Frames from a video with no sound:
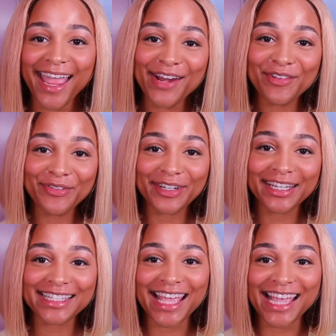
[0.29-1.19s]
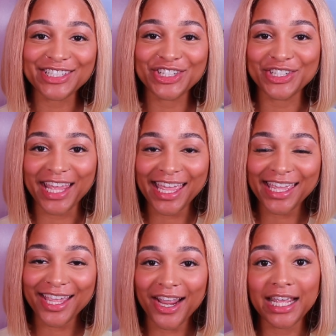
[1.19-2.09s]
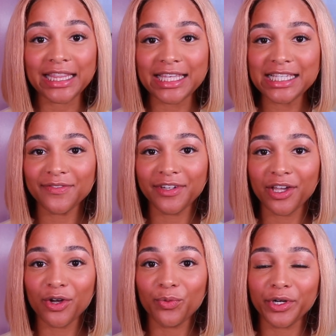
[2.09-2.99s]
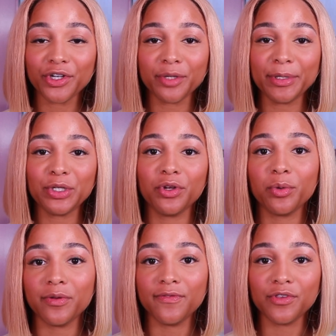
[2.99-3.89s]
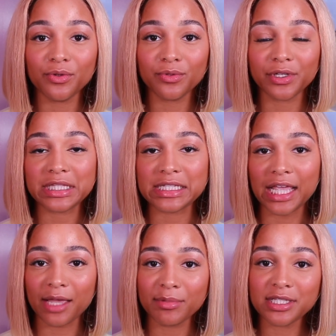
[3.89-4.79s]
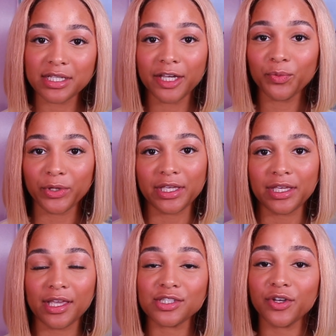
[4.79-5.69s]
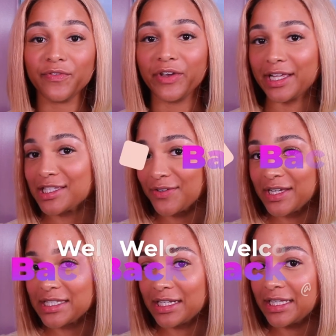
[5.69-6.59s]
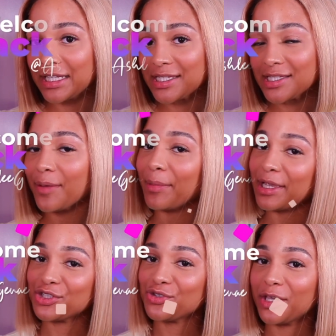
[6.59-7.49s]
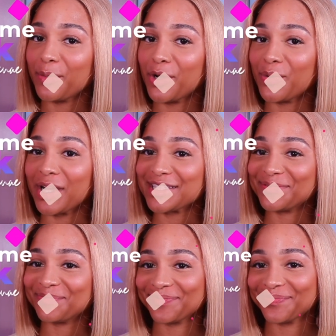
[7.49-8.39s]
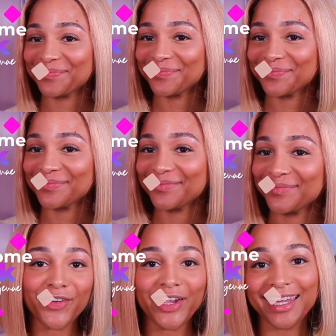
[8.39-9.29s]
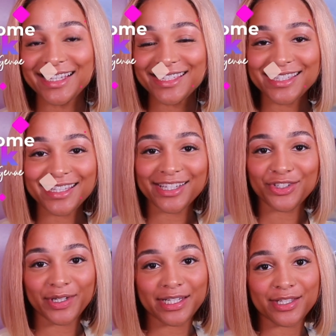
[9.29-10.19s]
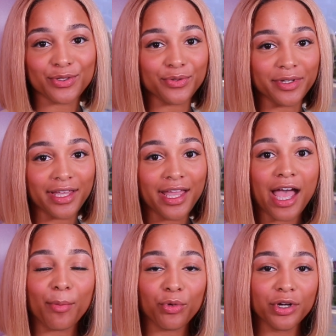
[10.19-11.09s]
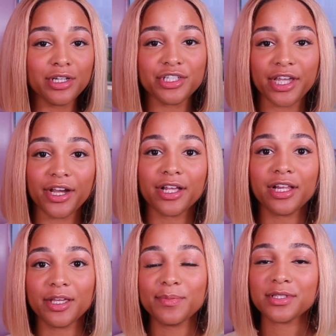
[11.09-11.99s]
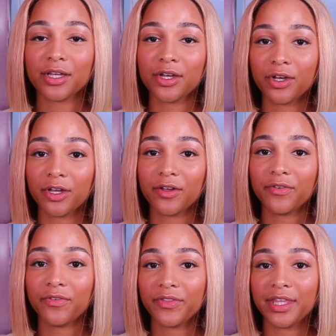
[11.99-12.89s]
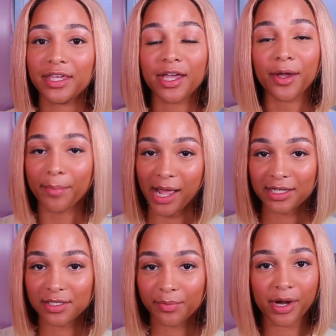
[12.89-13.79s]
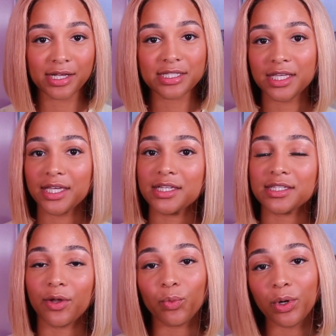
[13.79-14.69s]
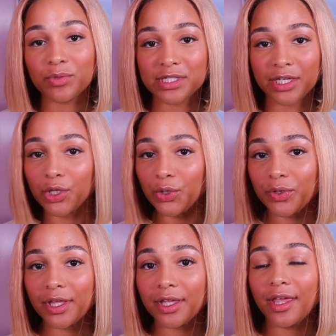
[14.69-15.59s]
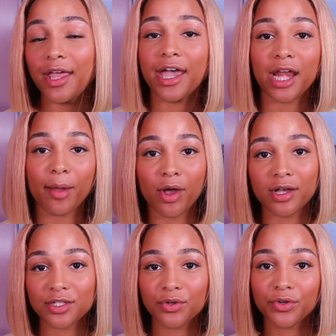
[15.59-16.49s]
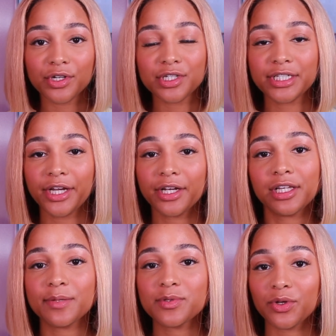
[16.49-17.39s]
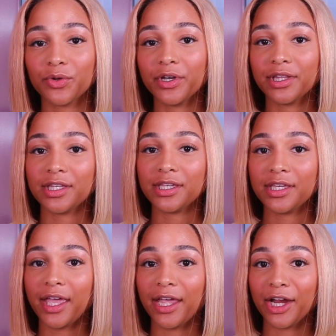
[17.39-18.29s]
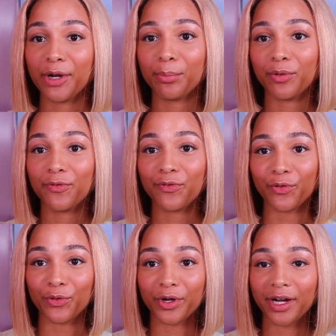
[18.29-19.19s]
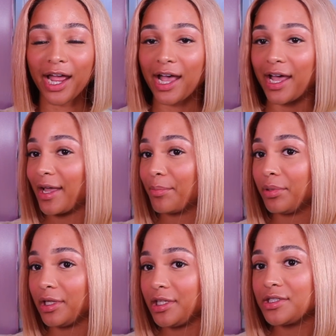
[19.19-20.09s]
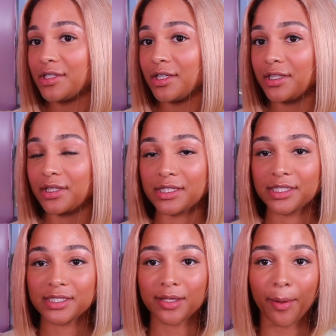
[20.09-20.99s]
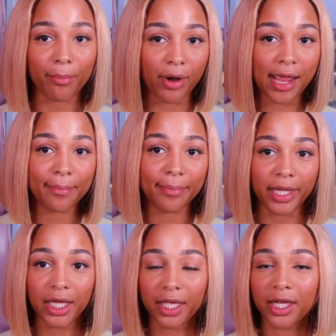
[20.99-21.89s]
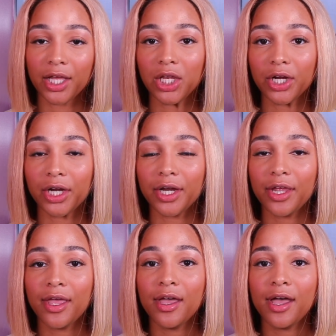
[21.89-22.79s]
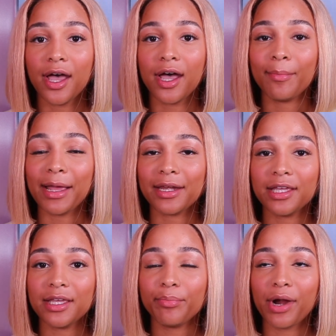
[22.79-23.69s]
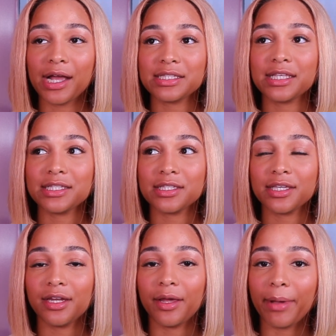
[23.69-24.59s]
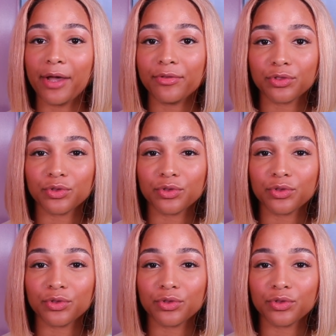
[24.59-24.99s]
everyone, it's Ashley Janae here, and in this video we're going to be doing a review on this Amazon wig. So if you're interested in this, make sure you keep on watching. Alright, let's just get straight into it. I'm going to share clips of the unboxing process and what was included, and I'm also going to share clips on the hair before I bleached it this bright blonde color. I did process it about